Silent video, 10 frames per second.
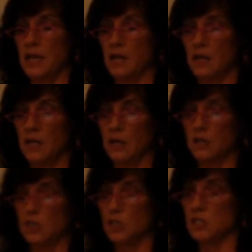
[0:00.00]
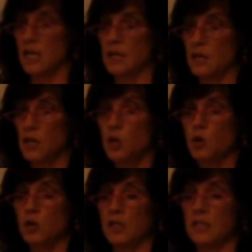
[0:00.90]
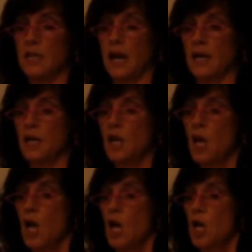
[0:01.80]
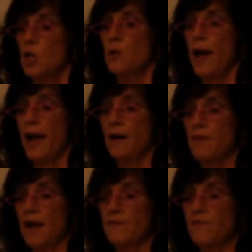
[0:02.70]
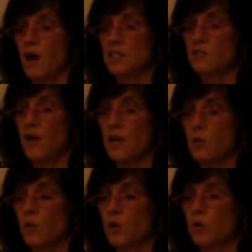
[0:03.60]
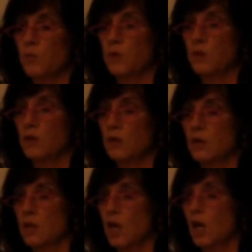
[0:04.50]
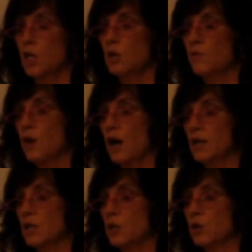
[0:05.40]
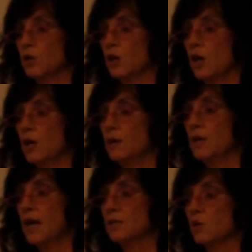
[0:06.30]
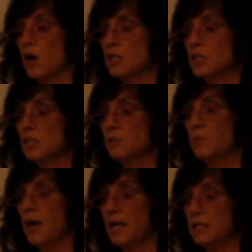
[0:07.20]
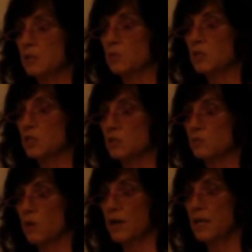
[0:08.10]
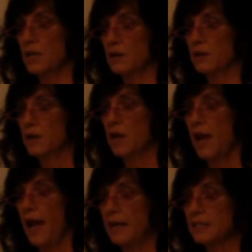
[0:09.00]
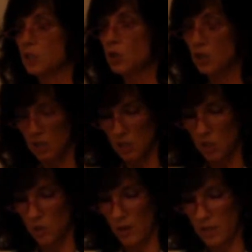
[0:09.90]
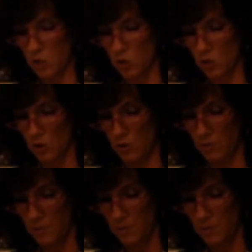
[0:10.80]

it down here to just a nucleotide. You have a phosphate group. You've got your nitrogenous base, which is right here, and it's hooked to a sugar.